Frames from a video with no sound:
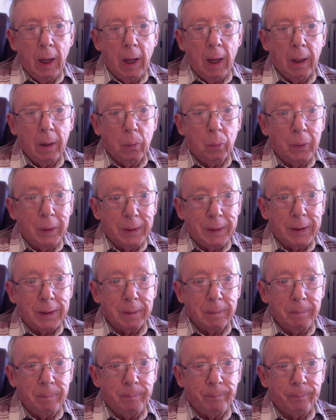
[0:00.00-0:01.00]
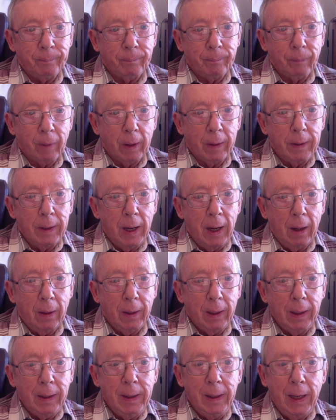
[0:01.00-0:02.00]
and wisdom.
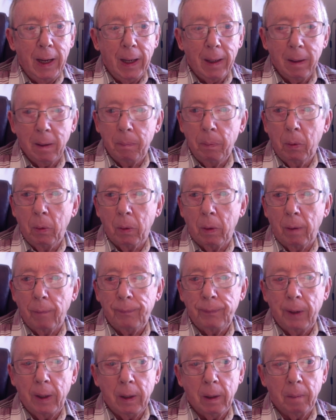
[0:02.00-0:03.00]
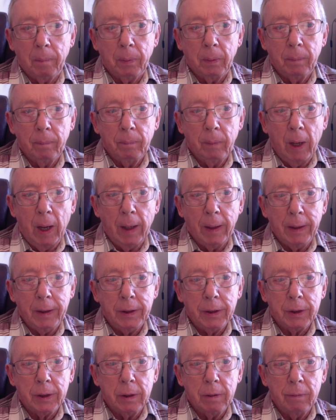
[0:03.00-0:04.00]
Now, in the end, Paul got fed up and he
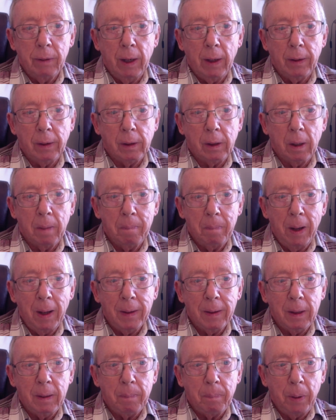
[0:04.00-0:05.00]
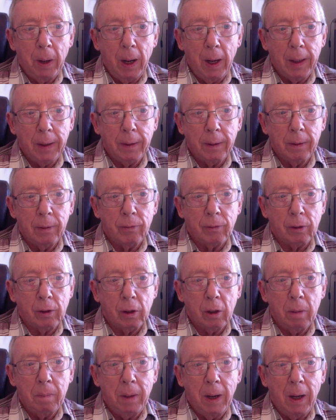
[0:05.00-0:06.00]
turned around and commanded Python to
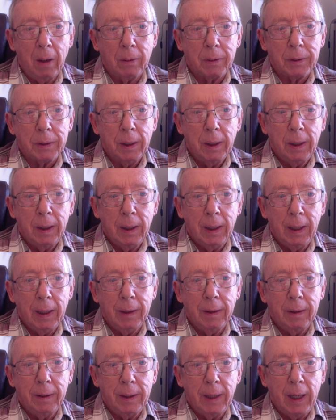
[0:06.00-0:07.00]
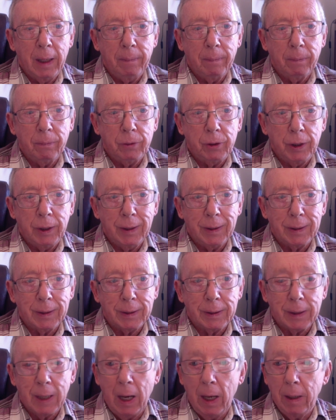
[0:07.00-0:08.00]
come out in the name of
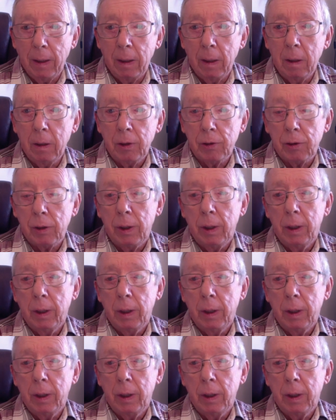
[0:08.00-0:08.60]
Jesus. And the